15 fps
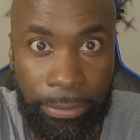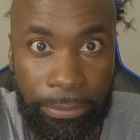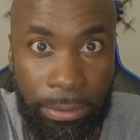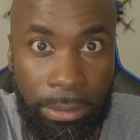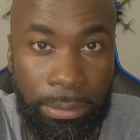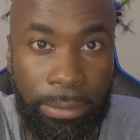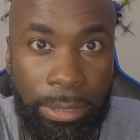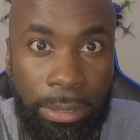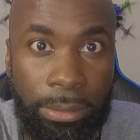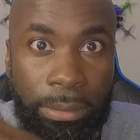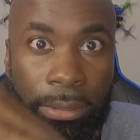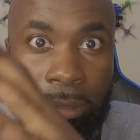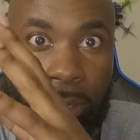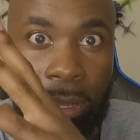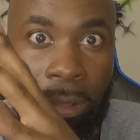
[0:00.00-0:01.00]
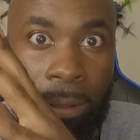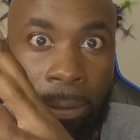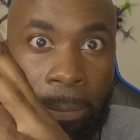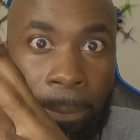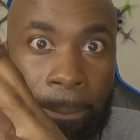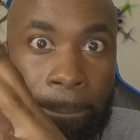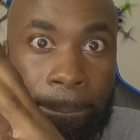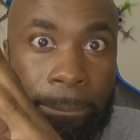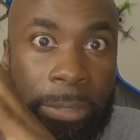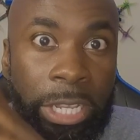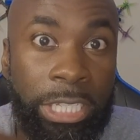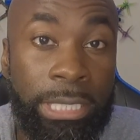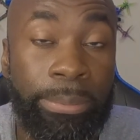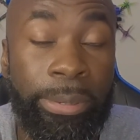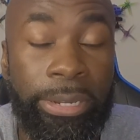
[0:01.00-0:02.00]
if you want to
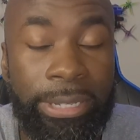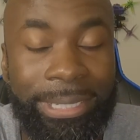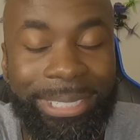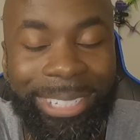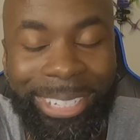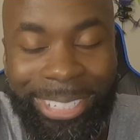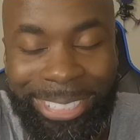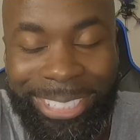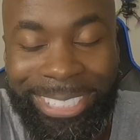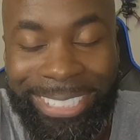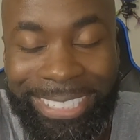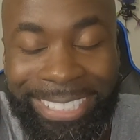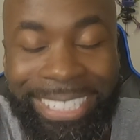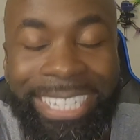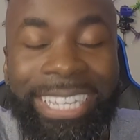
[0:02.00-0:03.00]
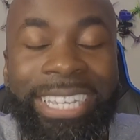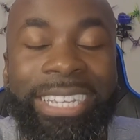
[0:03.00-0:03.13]
experience latency